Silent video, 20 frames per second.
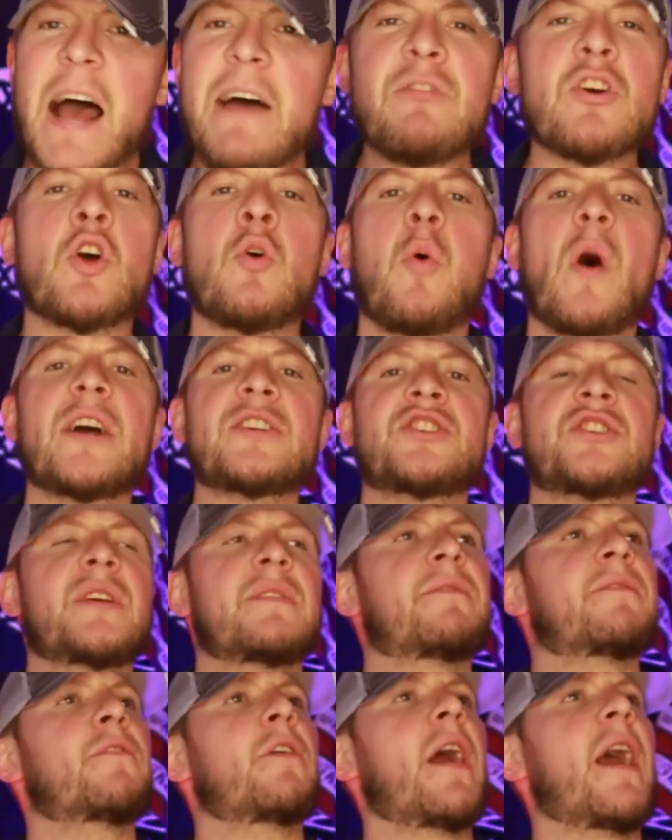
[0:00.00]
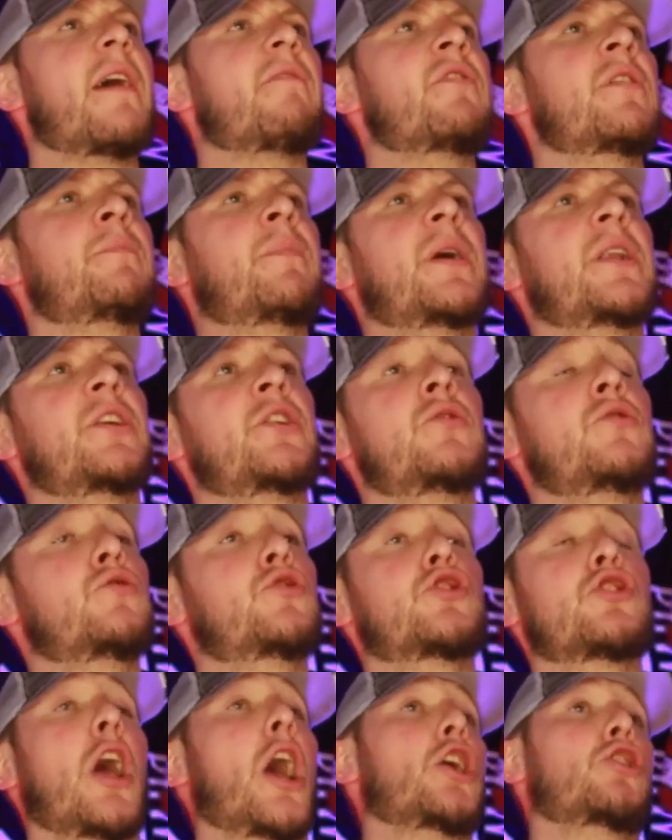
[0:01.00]
I have a question for everybody
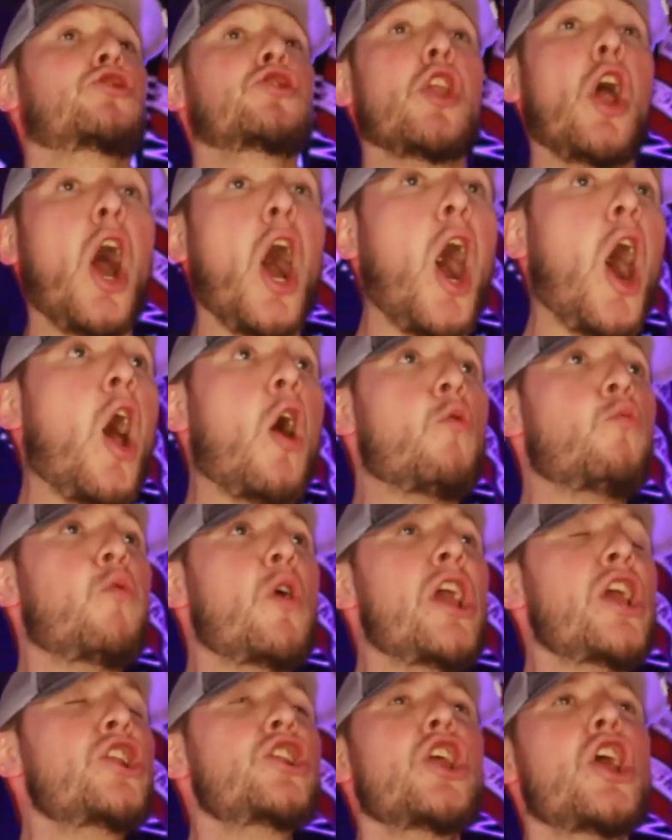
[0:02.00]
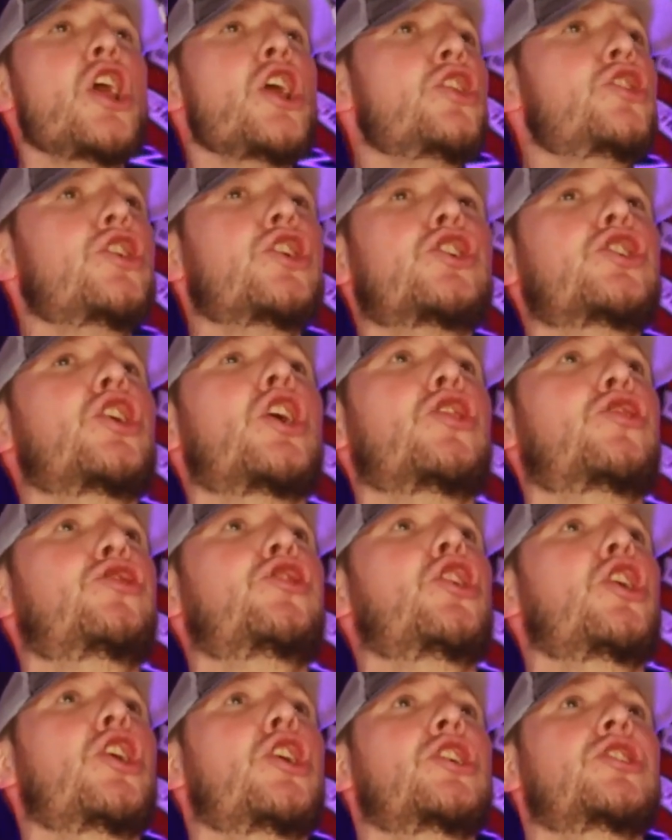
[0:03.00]
who's like, no, we need to get
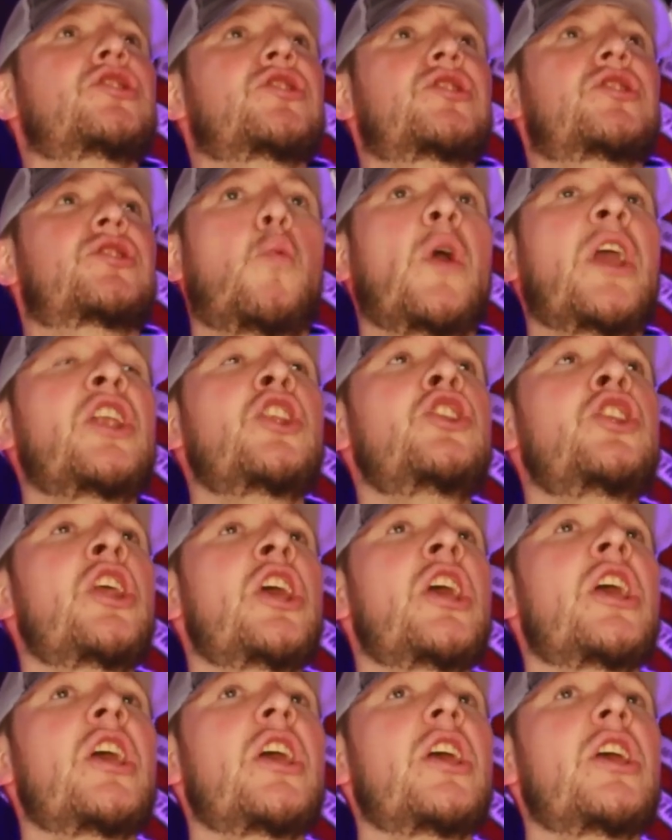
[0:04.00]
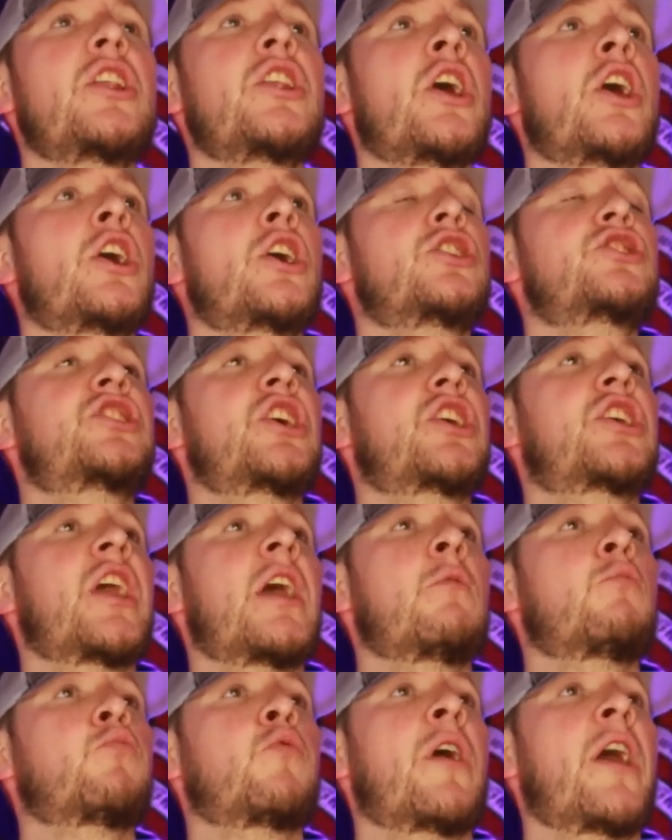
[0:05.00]
these. We need to
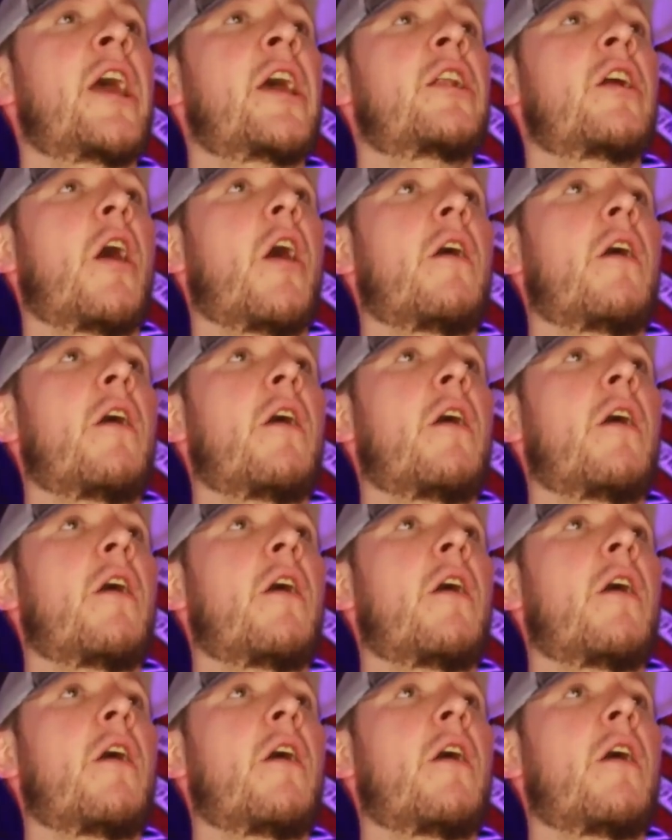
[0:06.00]
get rid